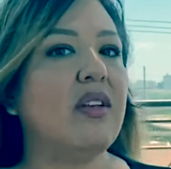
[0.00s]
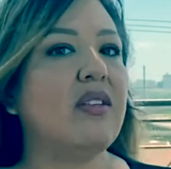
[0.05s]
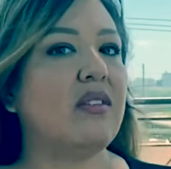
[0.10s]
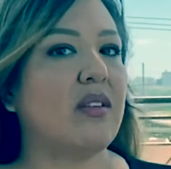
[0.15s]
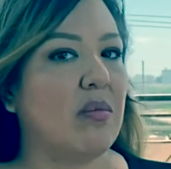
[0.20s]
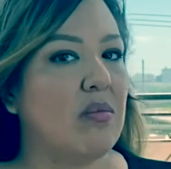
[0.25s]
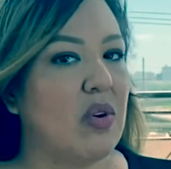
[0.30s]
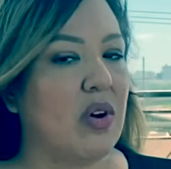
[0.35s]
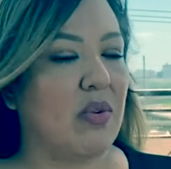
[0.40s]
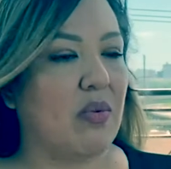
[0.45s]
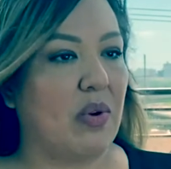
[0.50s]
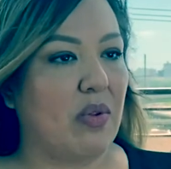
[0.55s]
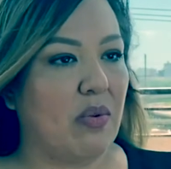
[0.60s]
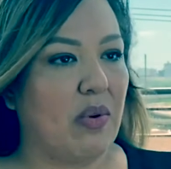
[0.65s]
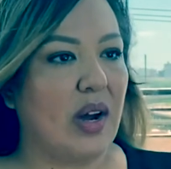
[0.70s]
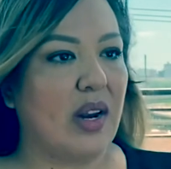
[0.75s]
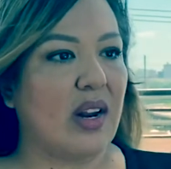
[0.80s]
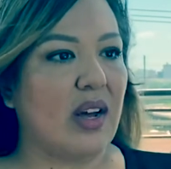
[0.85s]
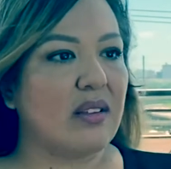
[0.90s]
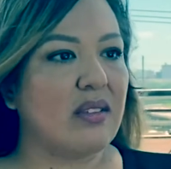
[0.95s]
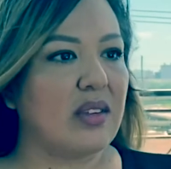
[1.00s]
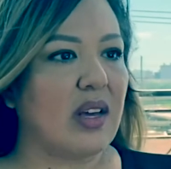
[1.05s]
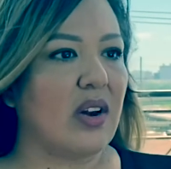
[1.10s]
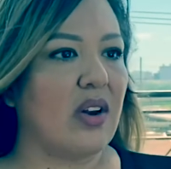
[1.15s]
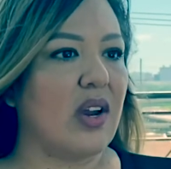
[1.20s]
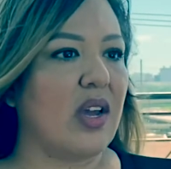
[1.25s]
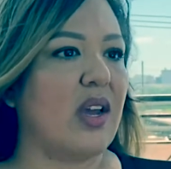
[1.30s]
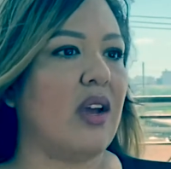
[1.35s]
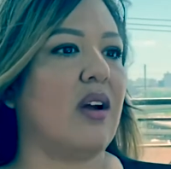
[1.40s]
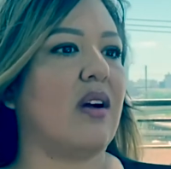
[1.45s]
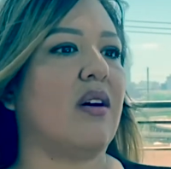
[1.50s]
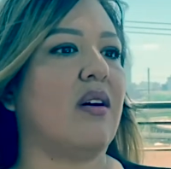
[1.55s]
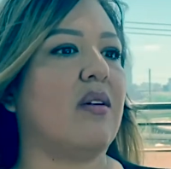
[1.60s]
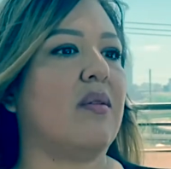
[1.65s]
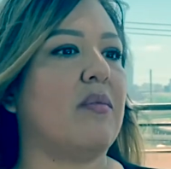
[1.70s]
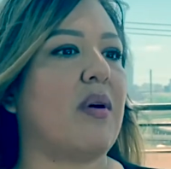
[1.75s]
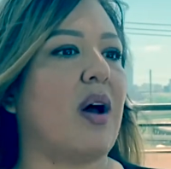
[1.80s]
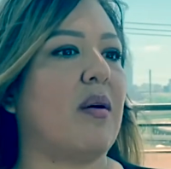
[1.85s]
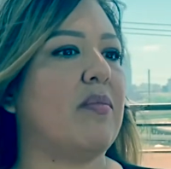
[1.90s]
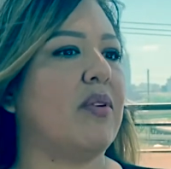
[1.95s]
someone with Why Not Center here,
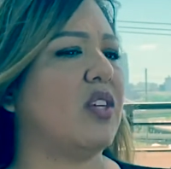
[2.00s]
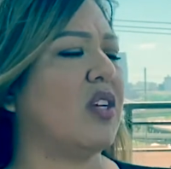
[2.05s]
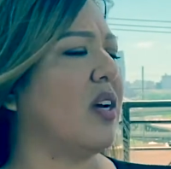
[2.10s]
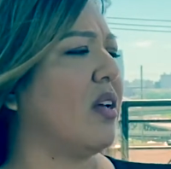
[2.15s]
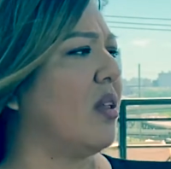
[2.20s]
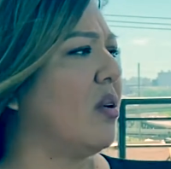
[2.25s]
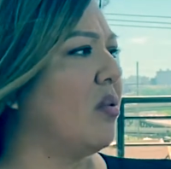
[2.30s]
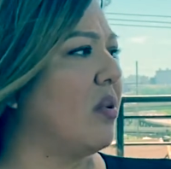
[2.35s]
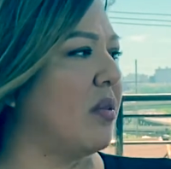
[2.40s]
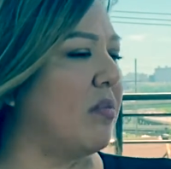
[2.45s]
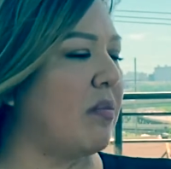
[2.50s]
particularly with